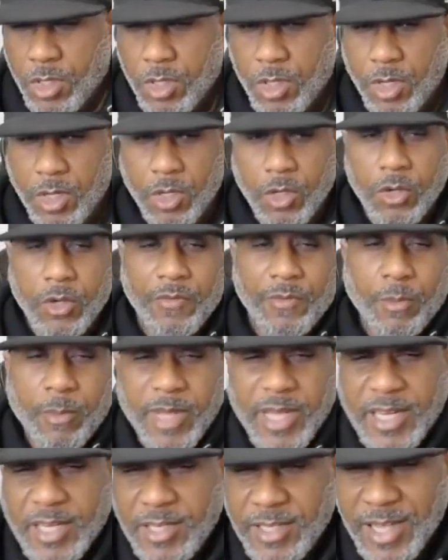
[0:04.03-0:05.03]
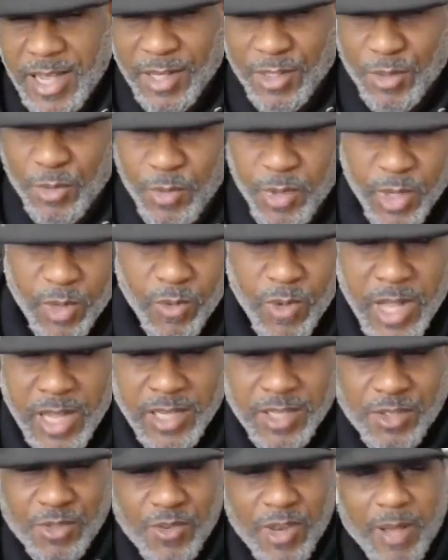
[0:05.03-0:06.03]
Hello, everybody. Dr. Rick
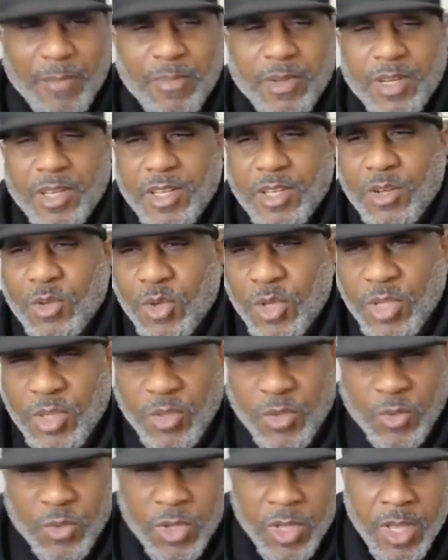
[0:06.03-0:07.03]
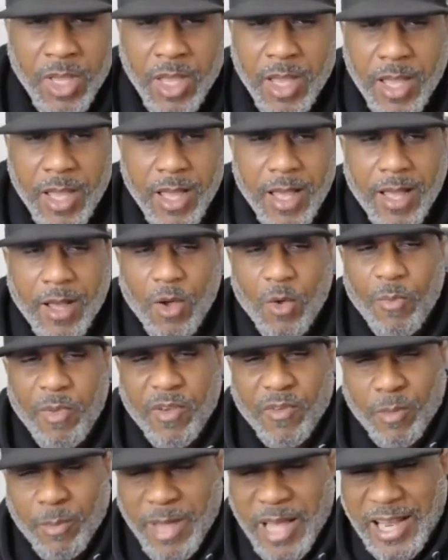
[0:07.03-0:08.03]
Wallace dropping in on you. I hope
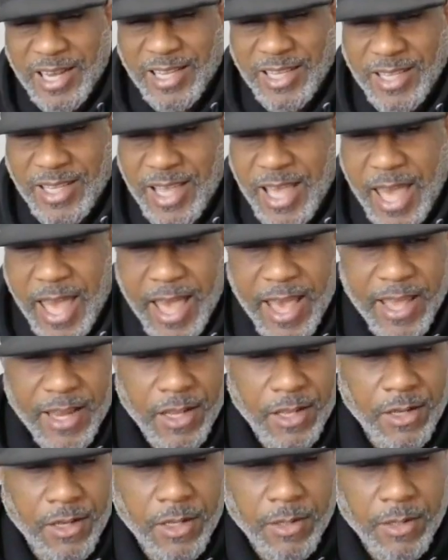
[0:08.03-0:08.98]
everybody had an